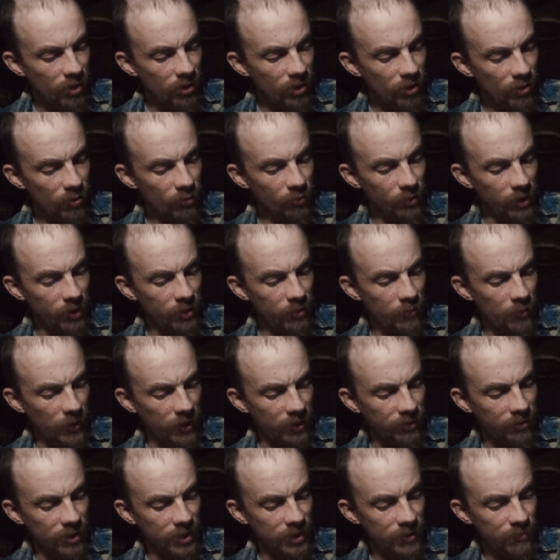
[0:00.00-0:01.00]
You read
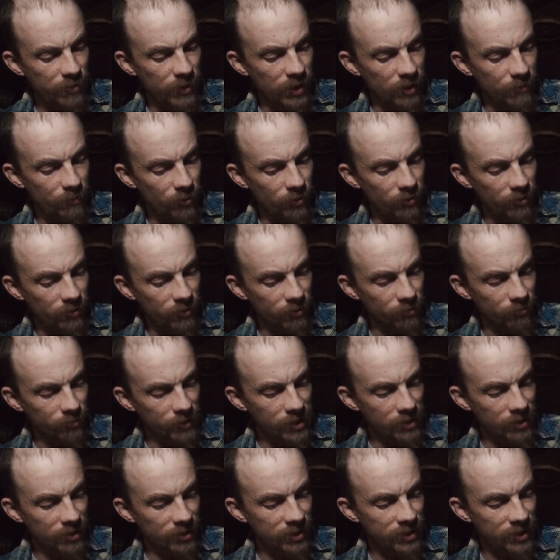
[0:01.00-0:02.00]
about these people in the
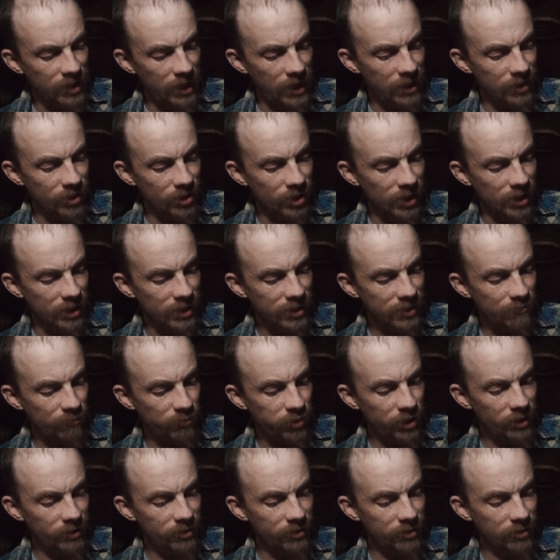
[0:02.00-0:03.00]
Reader's Digest,
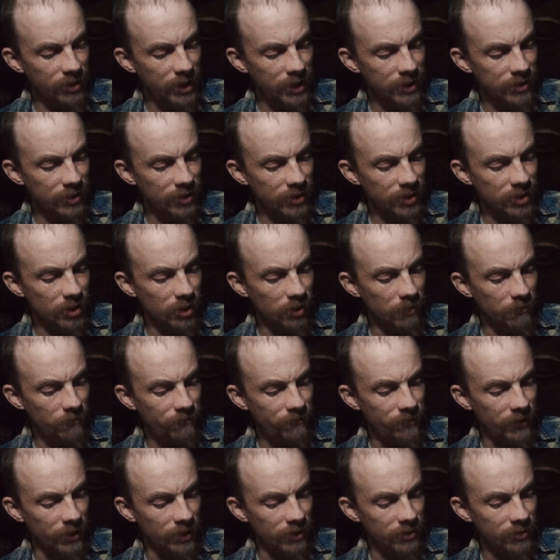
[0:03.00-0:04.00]
blood crazy dope
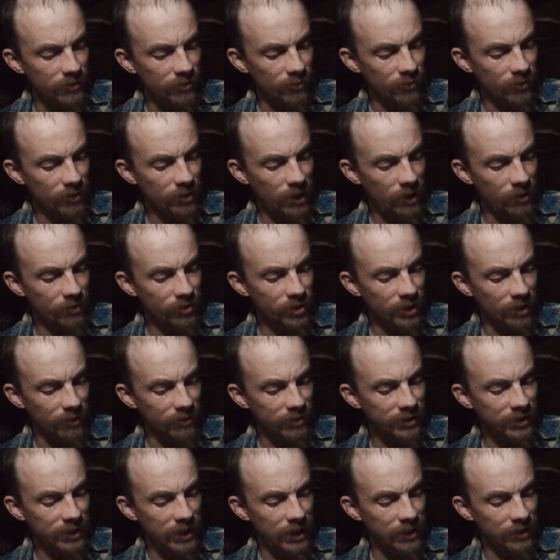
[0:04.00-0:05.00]
fiends who crouch
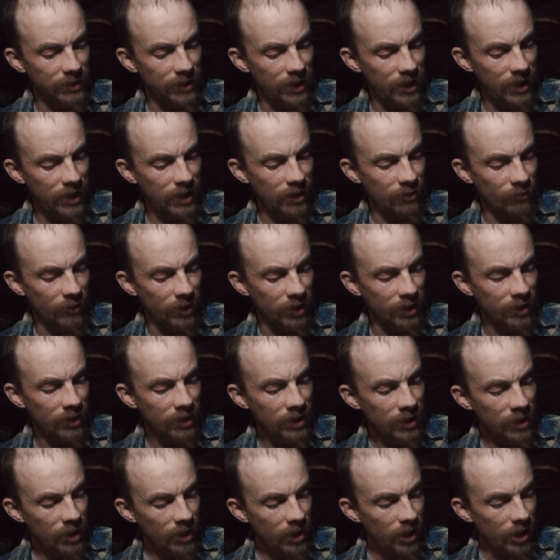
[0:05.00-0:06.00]
outside the highway
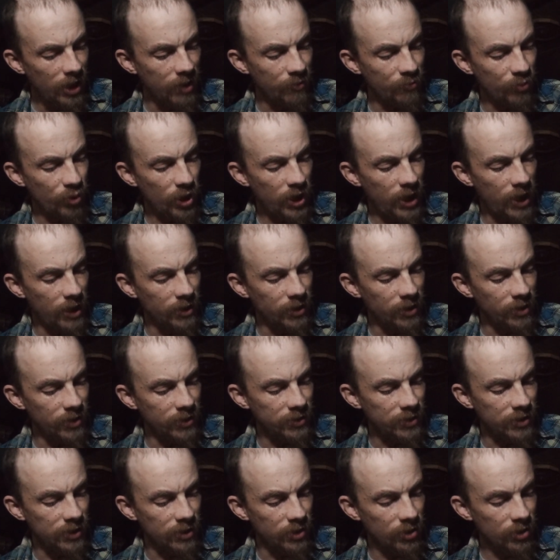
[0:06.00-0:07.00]
and prey on
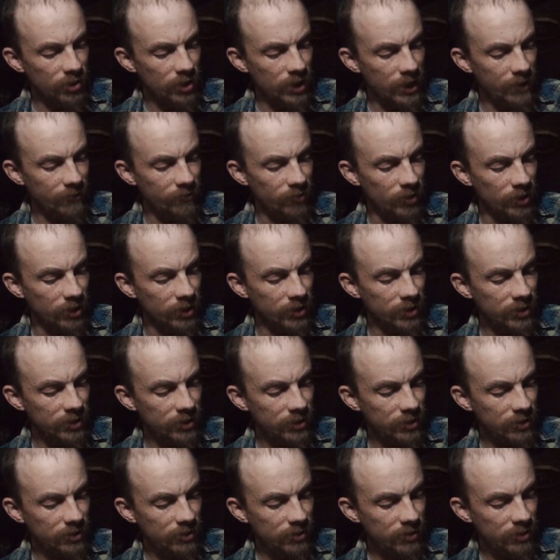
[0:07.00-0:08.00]
innocent travelers.